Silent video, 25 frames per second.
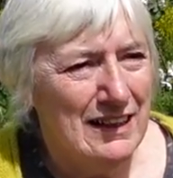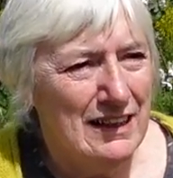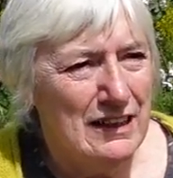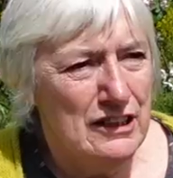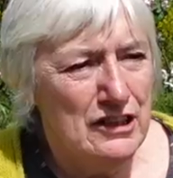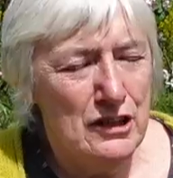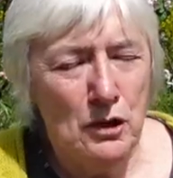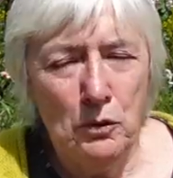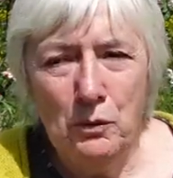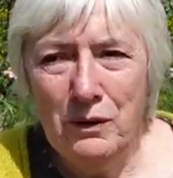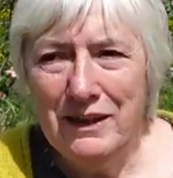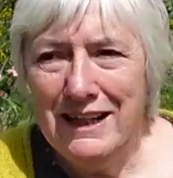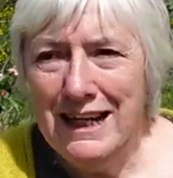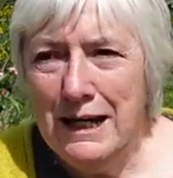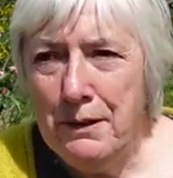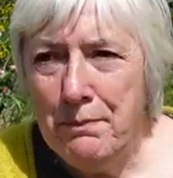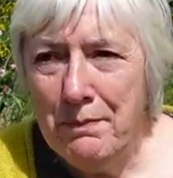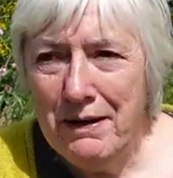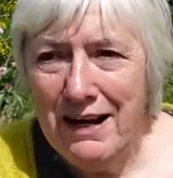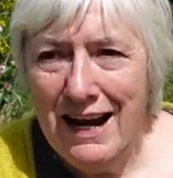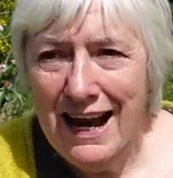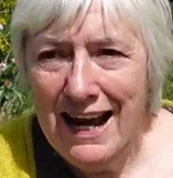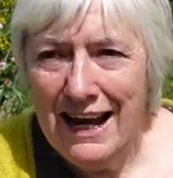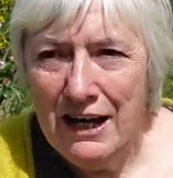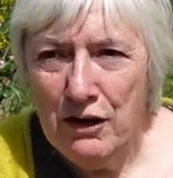So we'll keep
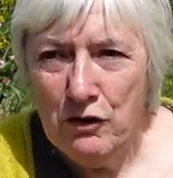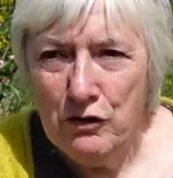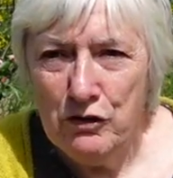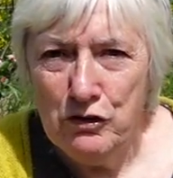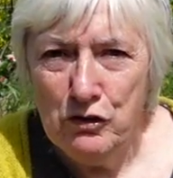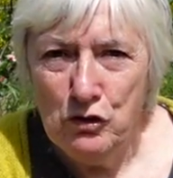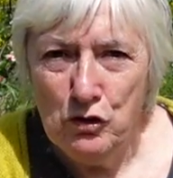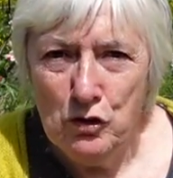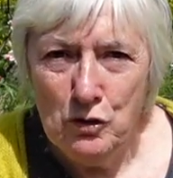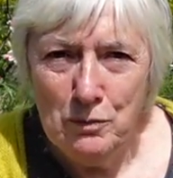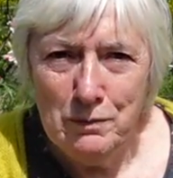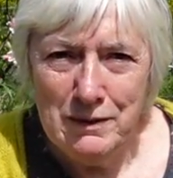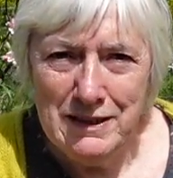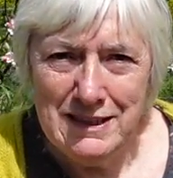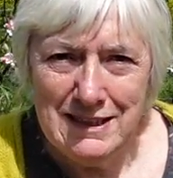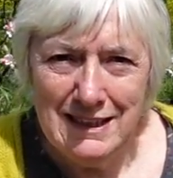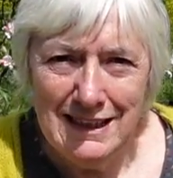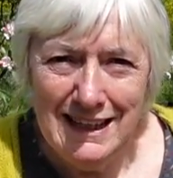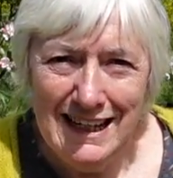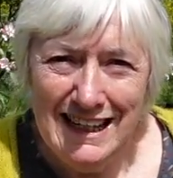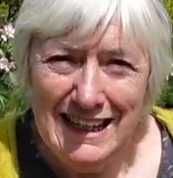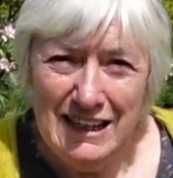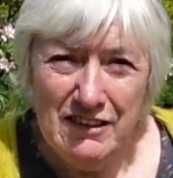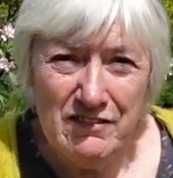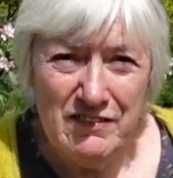an eye on Norma's
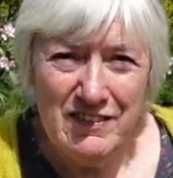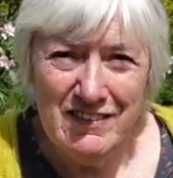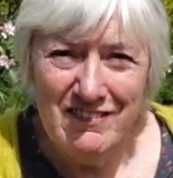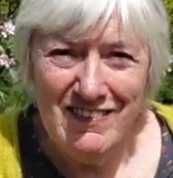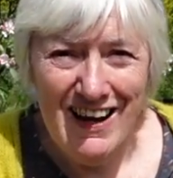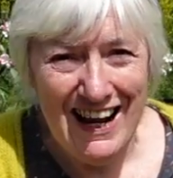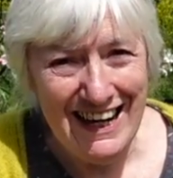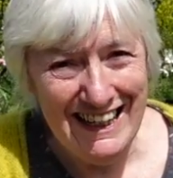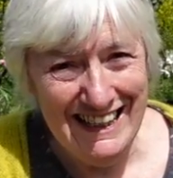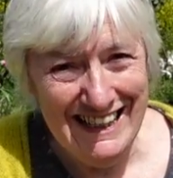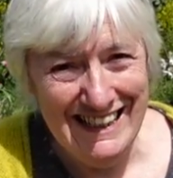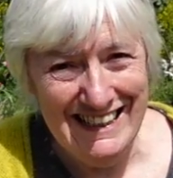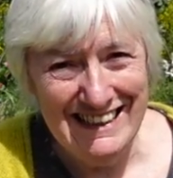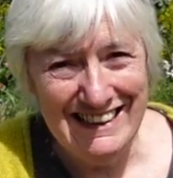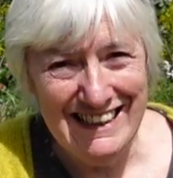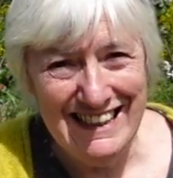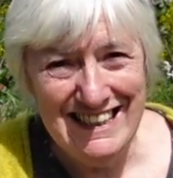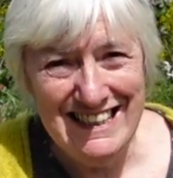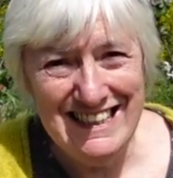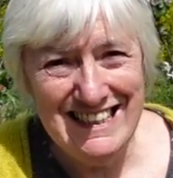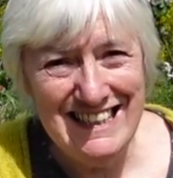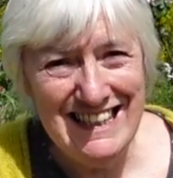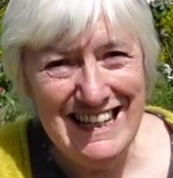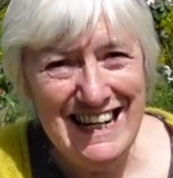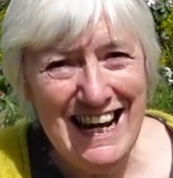lily of the valley
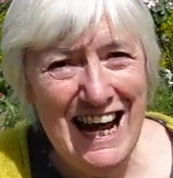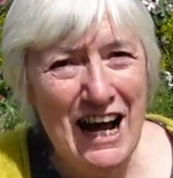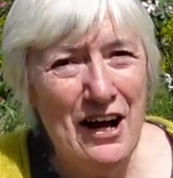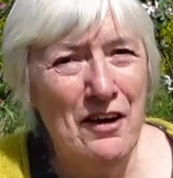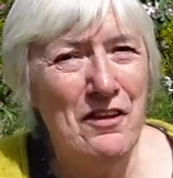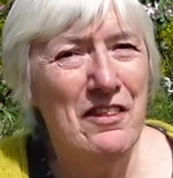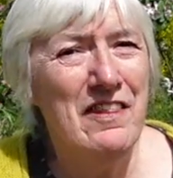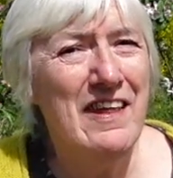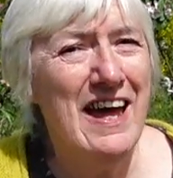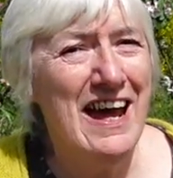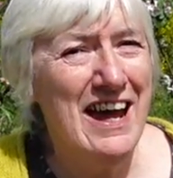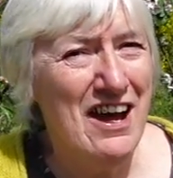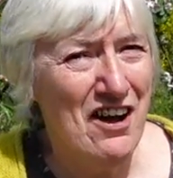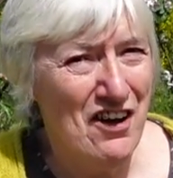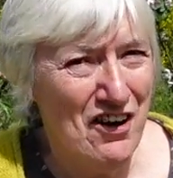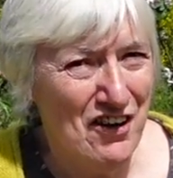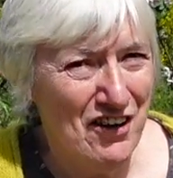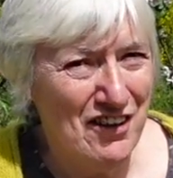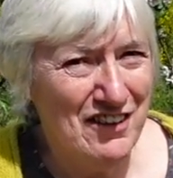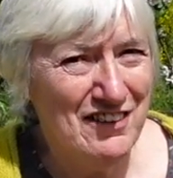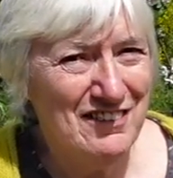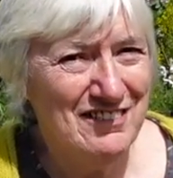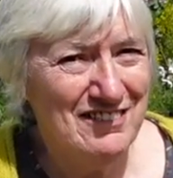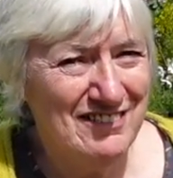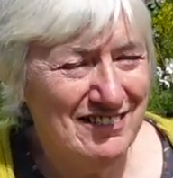and see how they
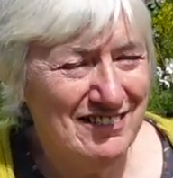are.